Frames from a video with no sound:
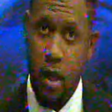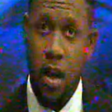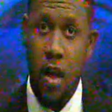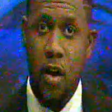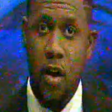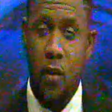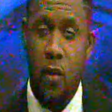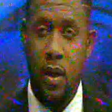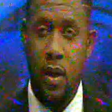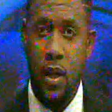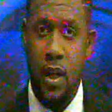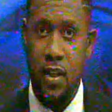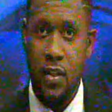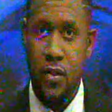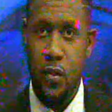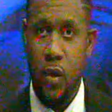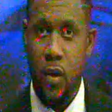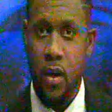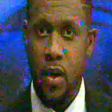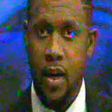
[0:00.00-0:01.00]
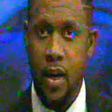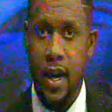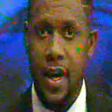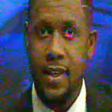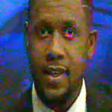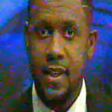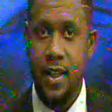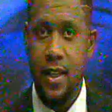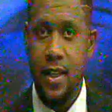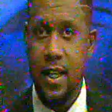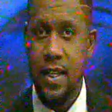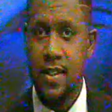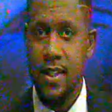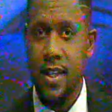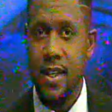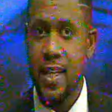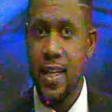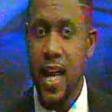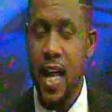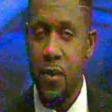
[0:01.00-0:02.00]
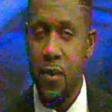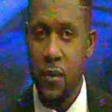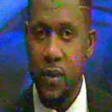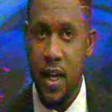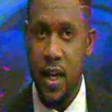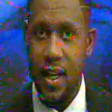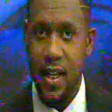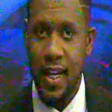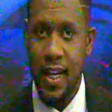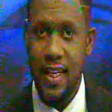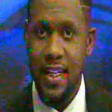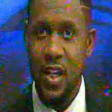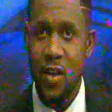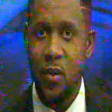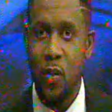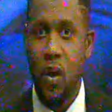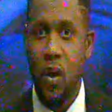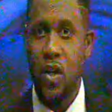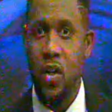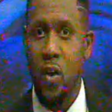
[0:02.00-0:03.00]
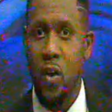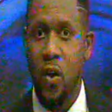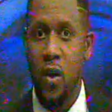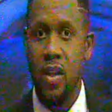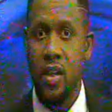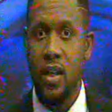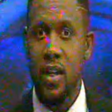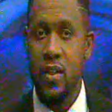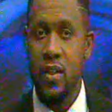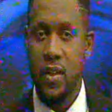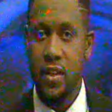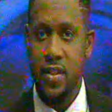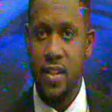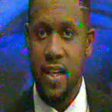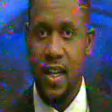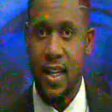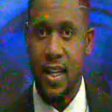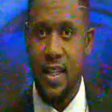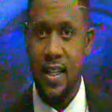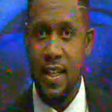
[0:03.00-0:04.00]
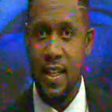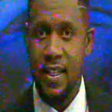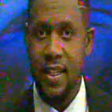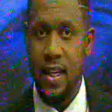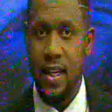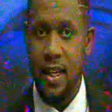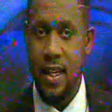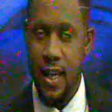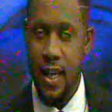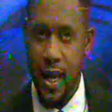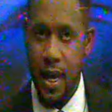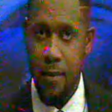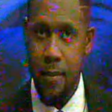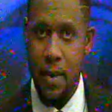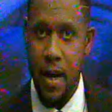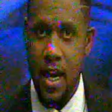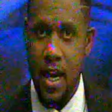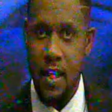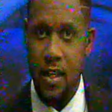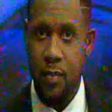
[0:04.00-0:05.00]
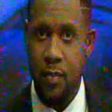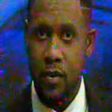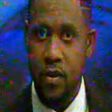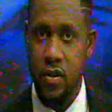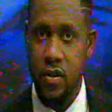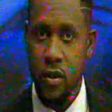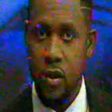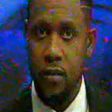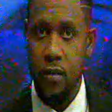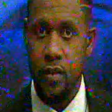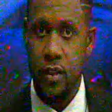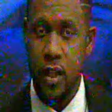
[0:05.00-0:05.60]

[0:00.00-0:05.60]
Well, elsewhere, Heidel and St. Catherine High ended 1-1 in their second game at Prisnoval.